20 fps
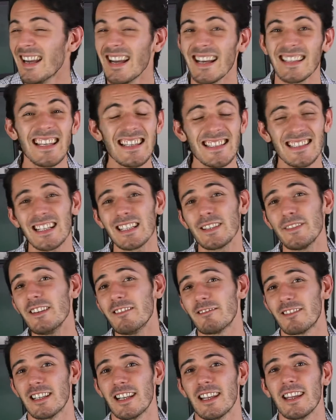And that's kind of
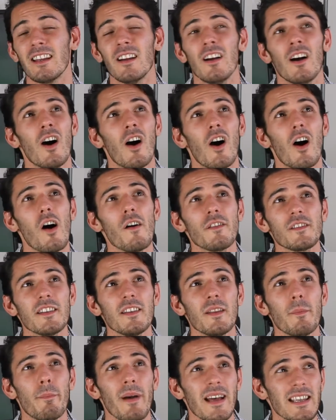it, really.
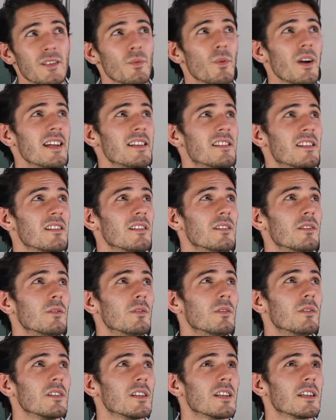Often the best way
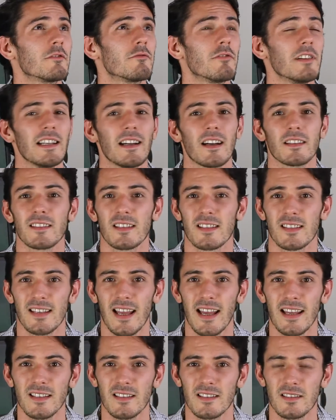to kind of really
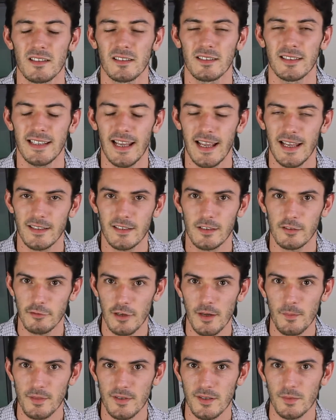understand and get to
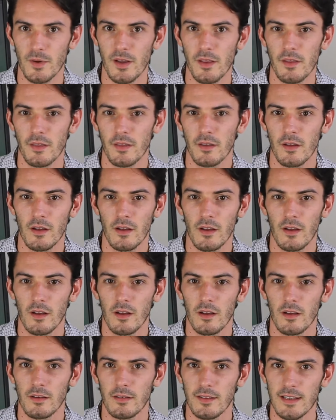grips with
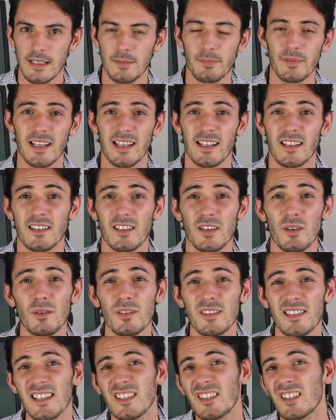these particular
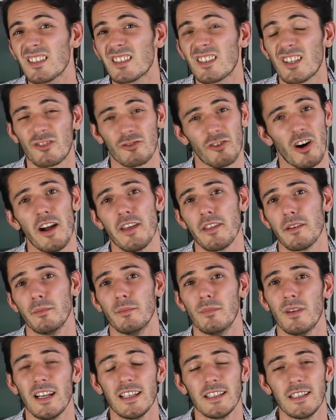tools is just to try
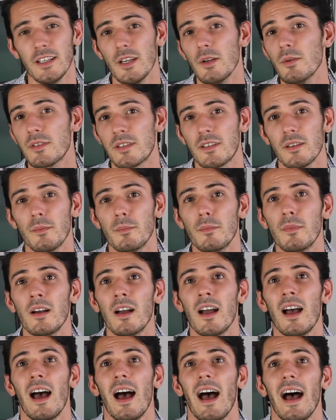them and use them
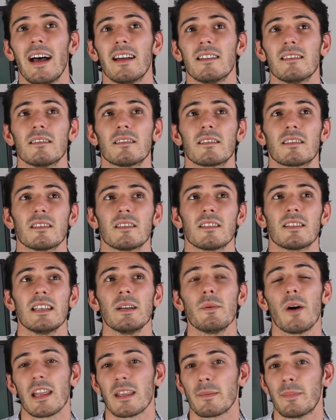and see
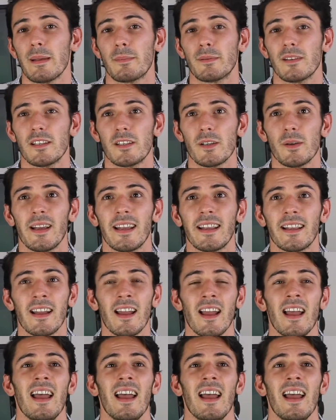what other people are doing.